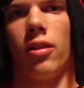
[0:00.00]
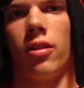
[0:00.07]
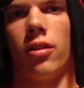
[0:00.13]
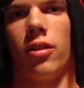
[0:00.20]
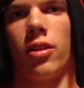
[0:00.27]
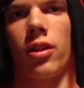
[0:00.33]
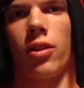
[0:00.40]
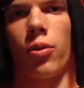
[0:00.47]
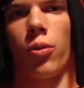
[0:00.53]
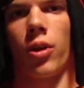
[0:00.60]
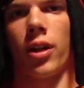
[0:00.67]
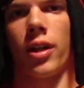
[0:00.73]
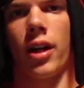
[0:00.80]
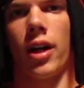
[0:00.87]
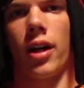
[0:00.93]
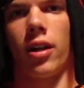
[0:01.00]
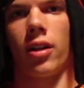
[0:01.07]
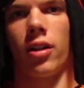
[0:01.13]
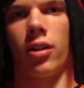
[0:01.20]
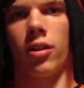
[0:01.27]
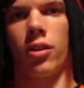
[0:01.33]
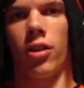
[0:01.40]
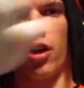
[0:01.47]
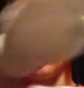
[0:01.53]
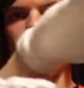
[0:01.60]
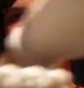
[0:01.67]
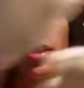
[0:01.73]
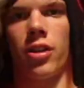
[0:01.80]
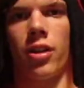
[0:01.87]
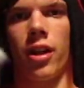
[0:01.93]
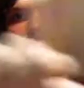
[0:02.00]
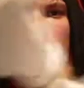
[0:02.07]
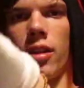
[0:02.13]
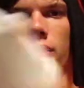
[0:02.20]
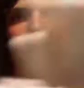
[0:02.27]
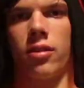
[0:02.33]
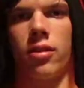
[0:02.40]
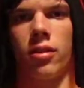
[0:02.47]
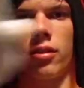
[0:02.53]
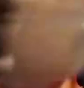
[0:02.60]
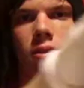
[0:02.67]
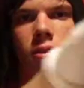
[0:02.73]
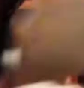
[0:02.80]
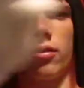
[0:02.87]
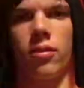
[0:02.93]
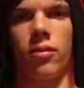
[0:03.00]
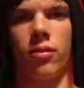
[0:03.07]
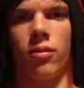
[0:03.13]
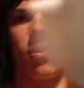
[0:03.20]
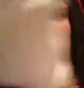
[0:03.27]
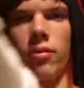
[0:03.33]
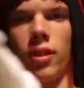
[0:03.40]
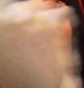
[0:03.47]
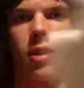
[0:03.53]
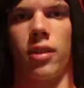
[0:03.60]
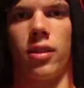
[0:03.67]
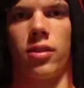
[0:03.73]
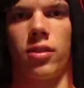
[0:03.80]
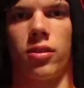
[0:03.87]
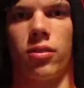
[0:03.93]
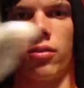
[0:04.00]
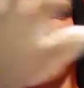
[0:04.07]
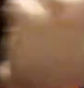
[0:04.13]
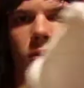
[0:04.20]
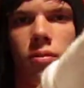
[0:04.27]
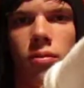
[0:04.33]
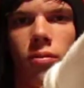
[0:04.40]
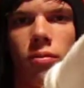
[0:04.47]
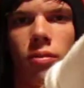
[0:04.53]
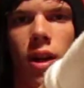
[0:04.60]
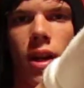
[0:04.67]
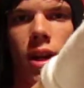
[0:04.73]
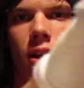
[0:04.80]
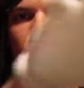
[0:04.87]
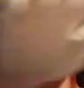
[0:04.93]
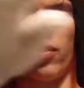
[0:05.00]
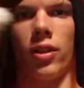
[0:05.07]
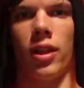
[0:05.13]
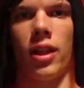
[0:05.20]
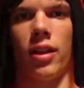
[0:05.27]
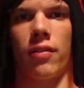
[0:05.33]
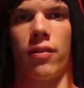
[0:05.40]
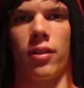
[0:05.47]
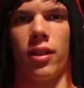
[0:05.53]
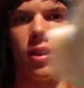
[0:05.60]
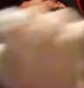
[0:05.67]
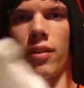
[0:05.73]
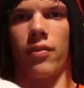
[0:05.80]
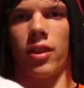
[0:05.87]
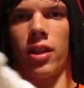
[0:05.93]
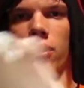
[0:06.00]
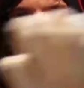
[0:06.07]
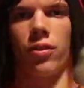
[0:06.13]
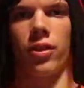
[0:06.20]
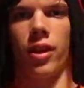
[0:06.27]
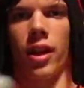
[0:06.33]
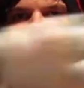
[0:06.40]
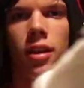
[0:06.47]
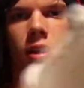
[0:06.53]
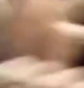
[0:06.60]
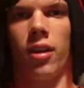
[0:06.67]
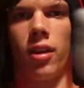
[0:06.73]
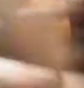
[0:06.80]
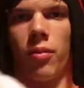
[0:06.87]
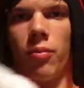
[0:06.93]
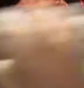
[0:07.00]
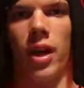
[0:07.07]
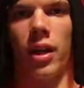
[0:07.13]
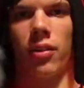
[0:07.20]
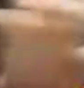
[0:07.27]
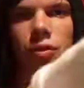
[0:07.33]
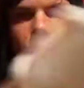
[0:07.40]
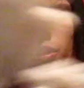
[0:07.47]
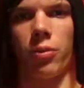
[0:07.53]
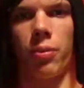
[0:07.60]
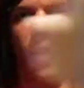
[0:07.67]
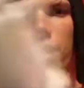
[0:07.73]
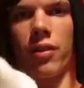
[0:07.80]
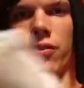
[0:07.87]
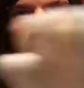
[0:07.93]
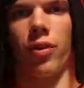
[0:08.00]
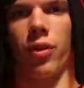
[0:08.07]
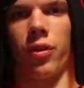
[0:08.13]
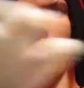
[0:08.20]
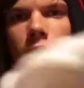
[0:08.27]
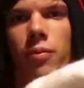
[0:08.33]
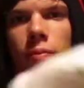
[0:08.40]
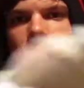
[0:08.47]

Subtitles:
you're going to work on crossing your hands like this. Right hand over left and then left hand over right. Back and forth, back and forth.